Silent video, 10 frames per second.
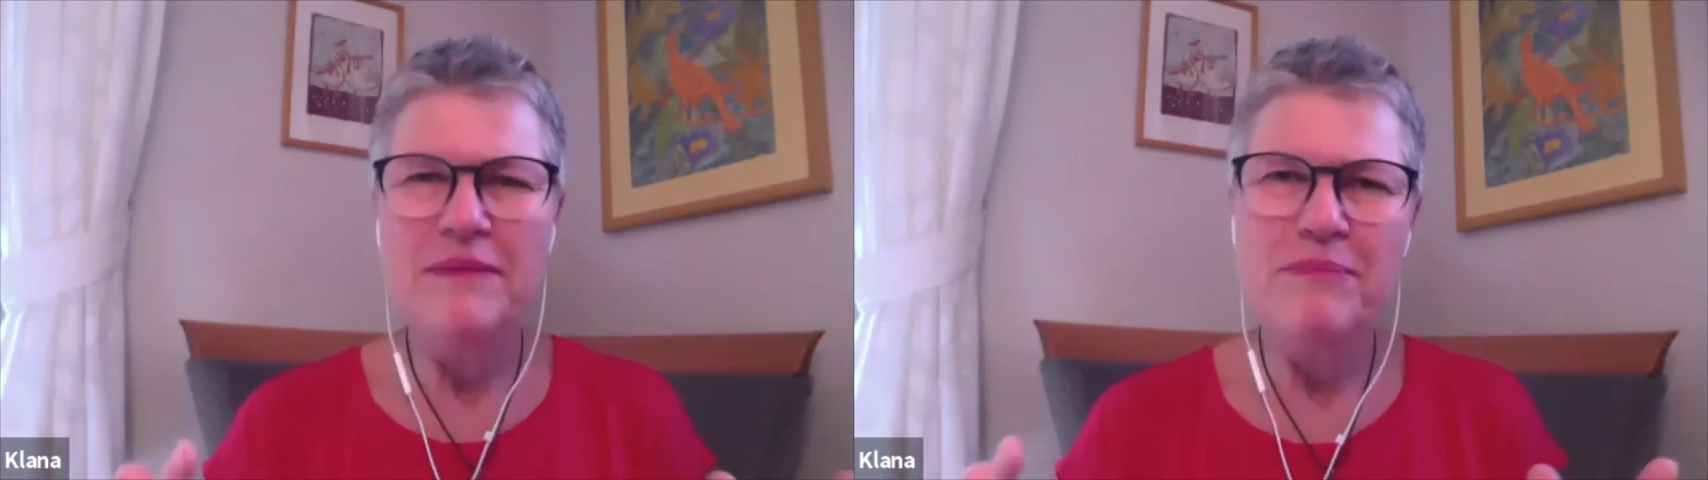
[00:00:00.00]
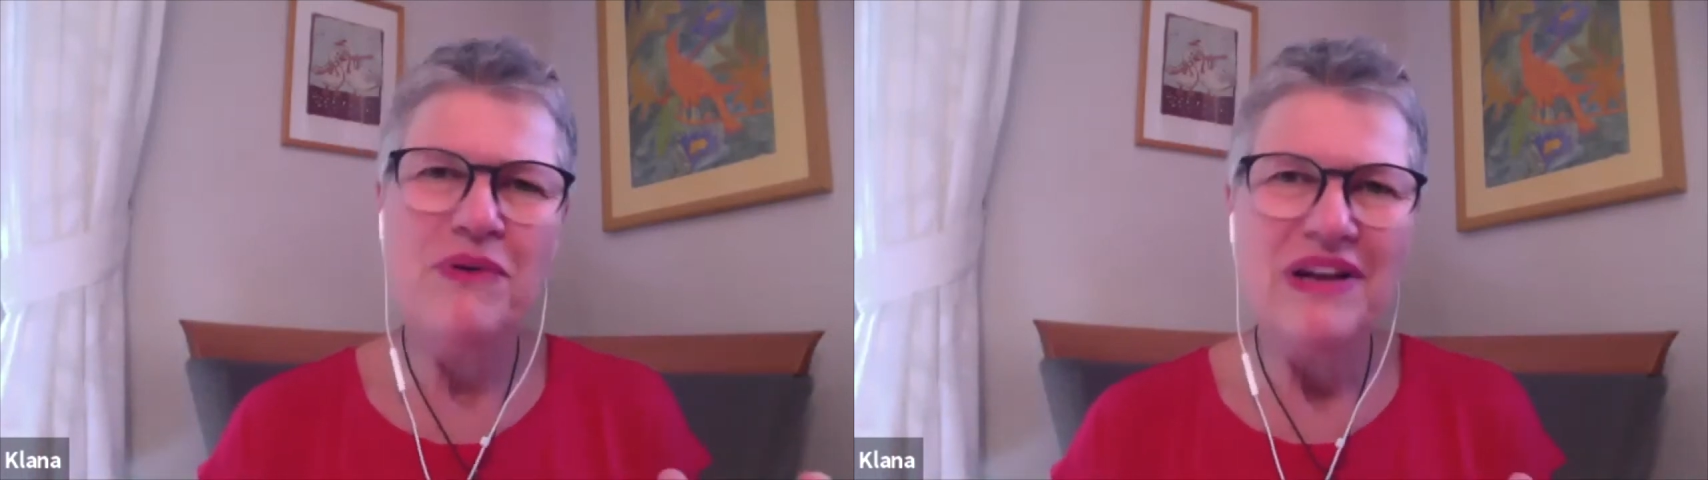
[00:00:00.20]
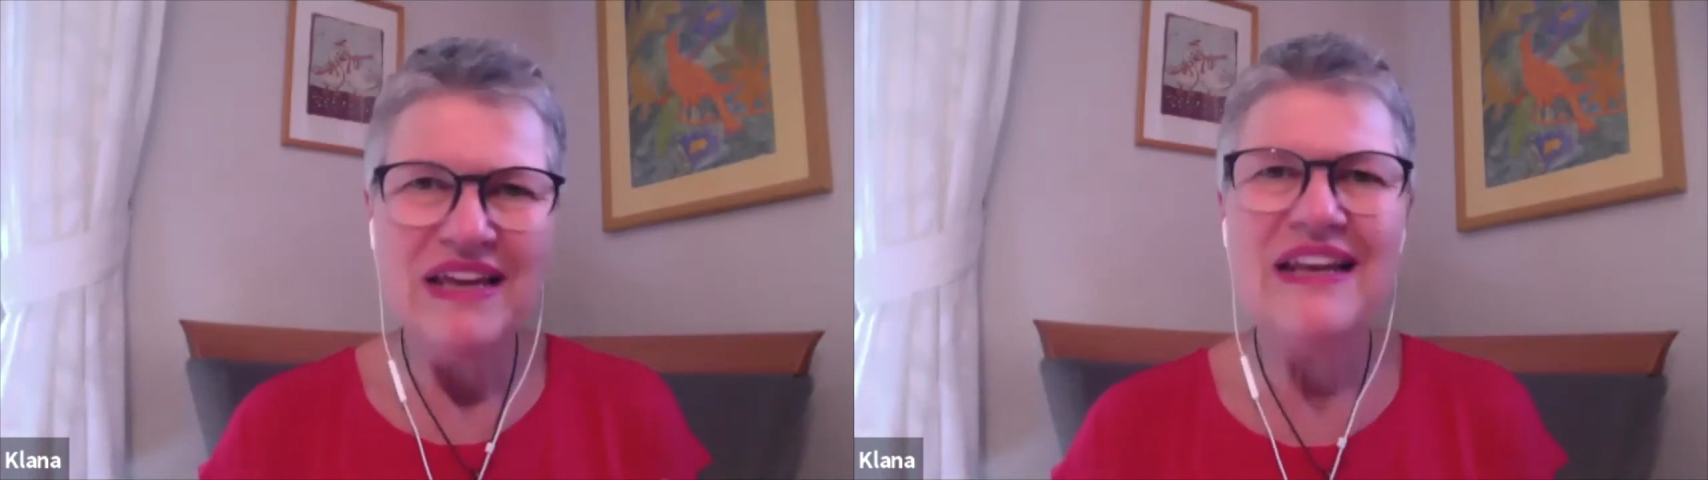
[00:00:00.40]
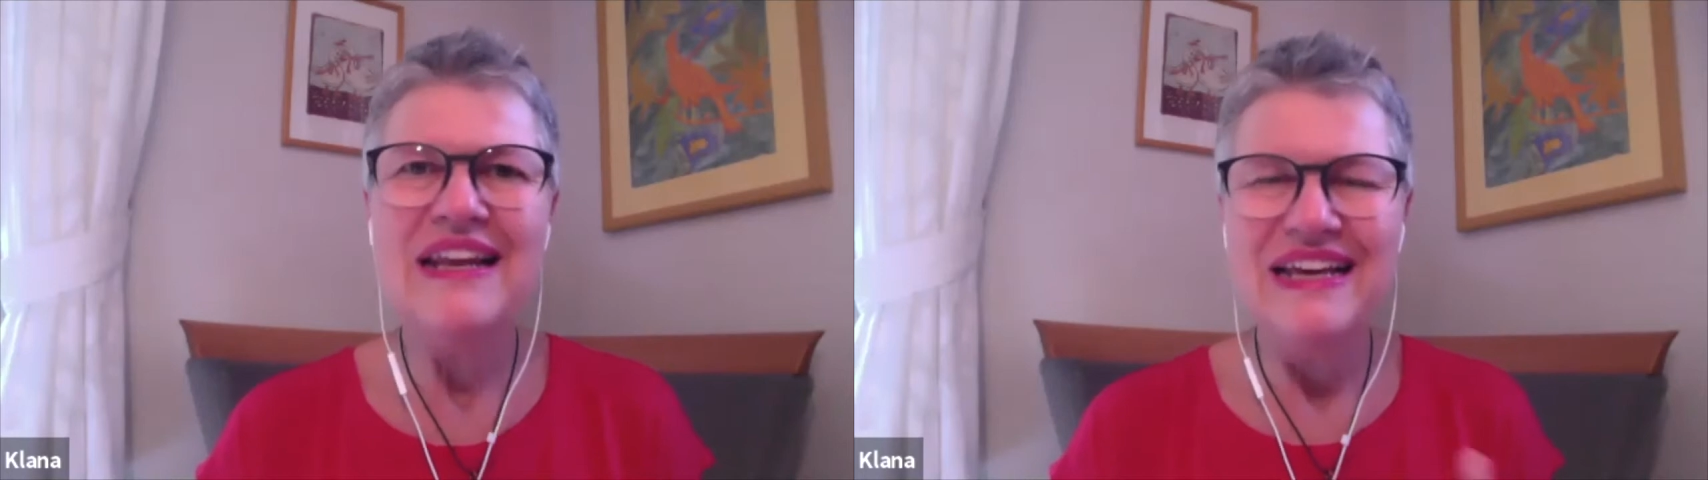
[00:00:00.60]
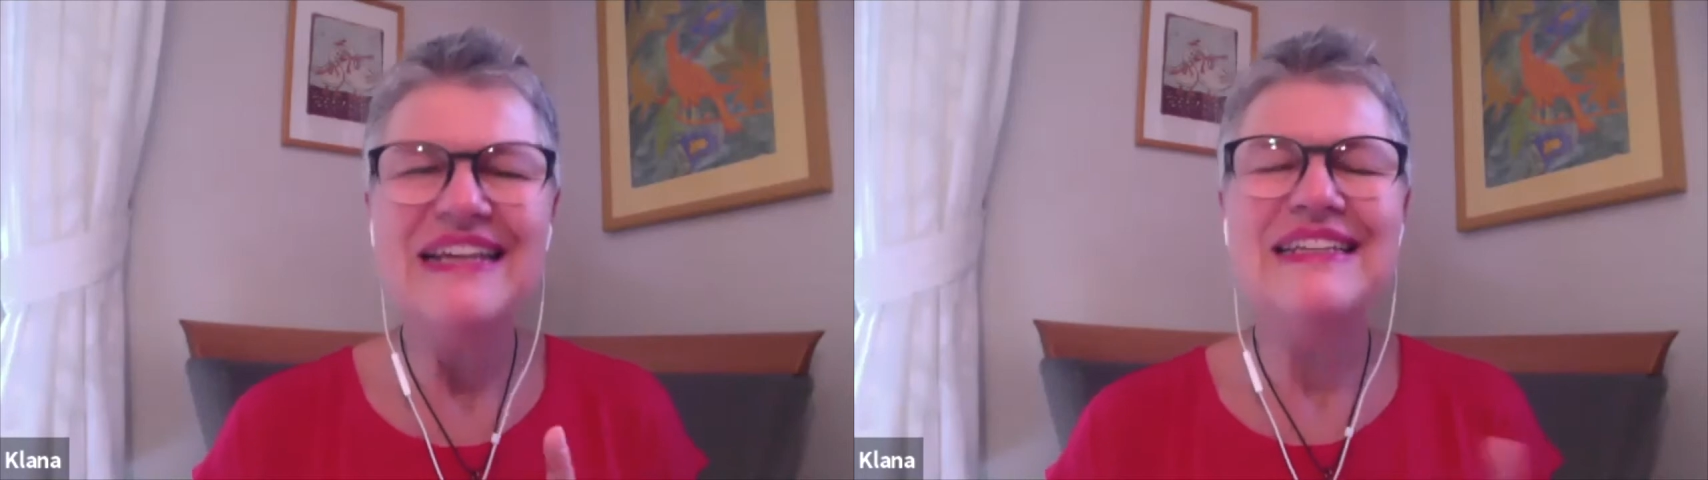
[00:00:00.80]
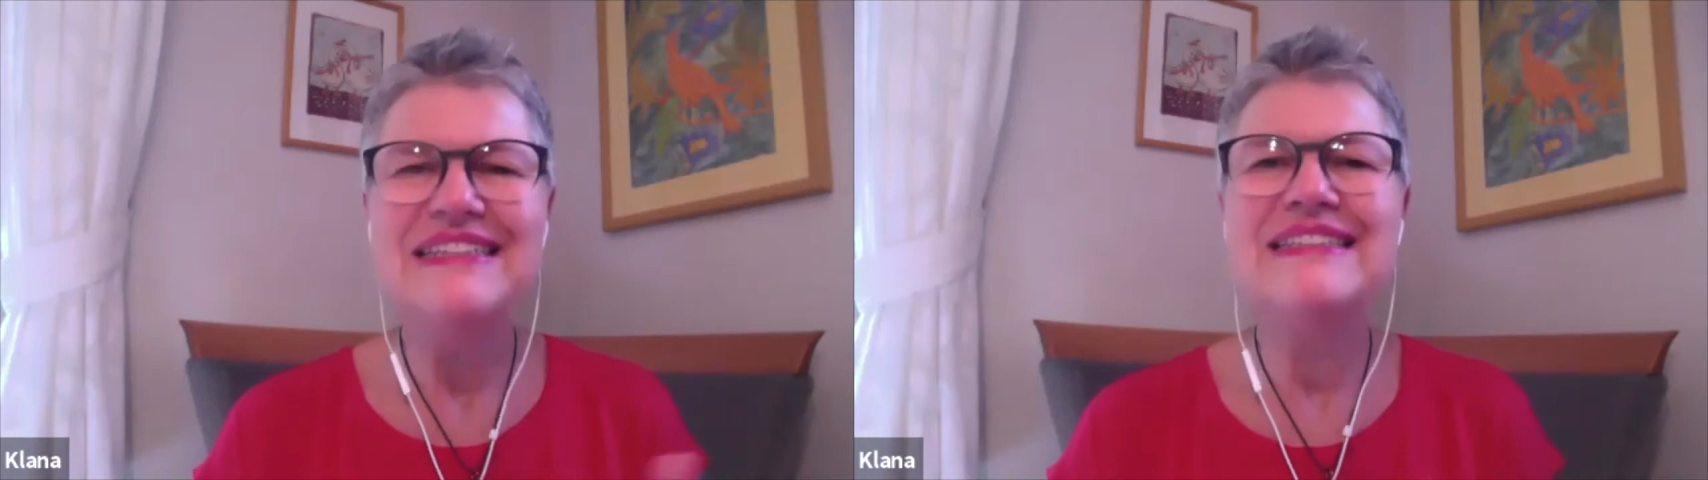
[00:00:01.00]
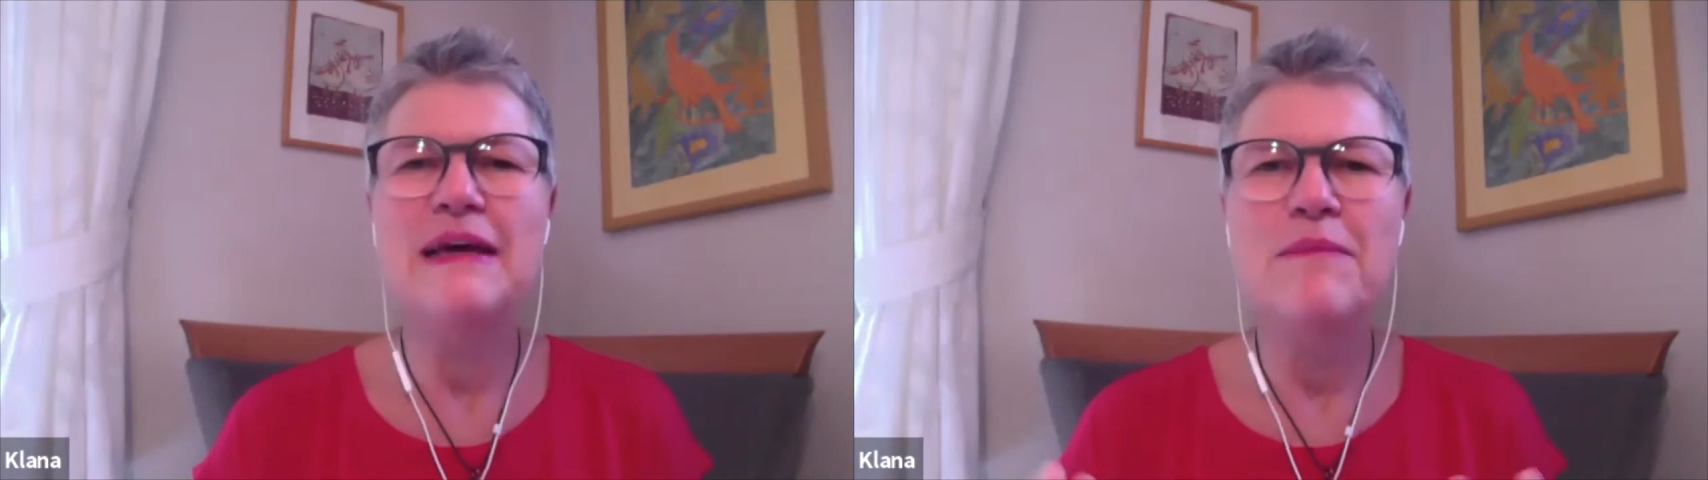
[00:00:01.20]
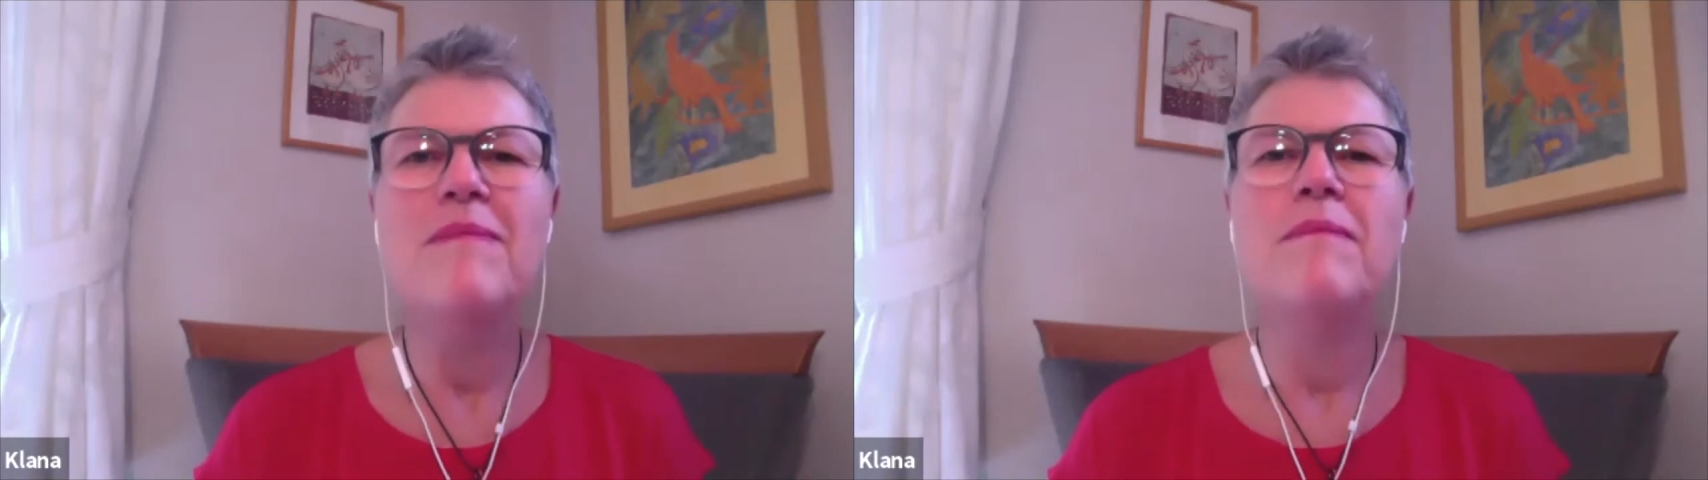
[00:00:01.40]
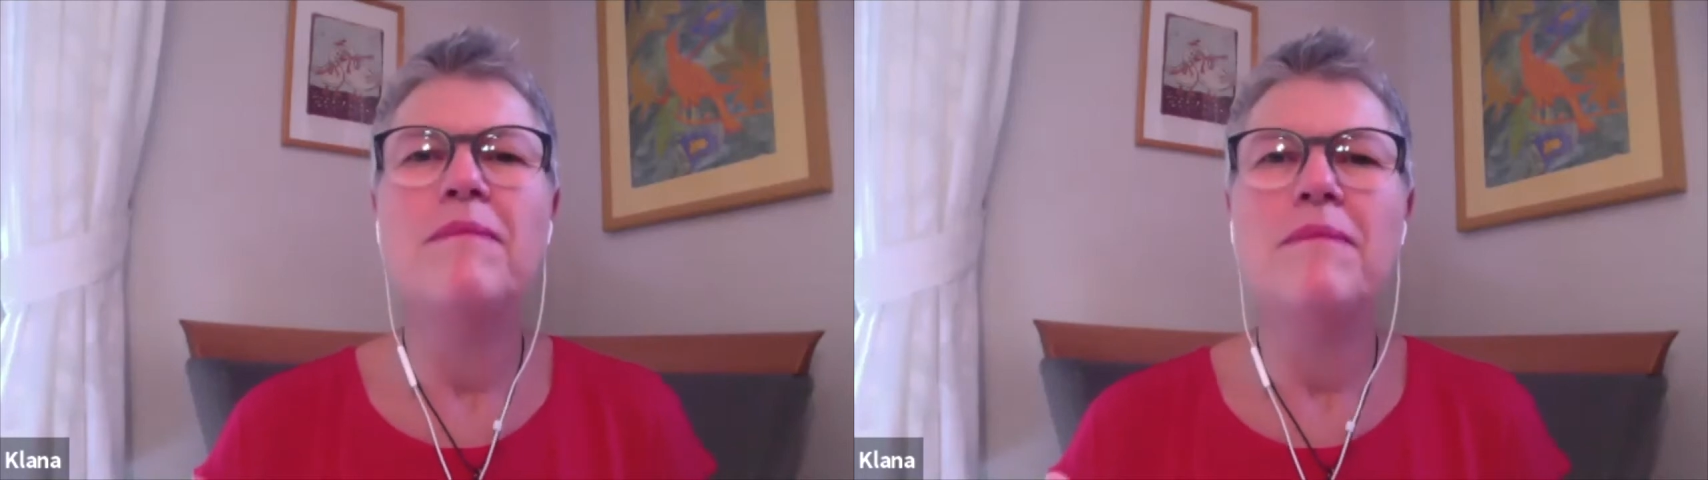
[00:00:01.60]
Berlin is some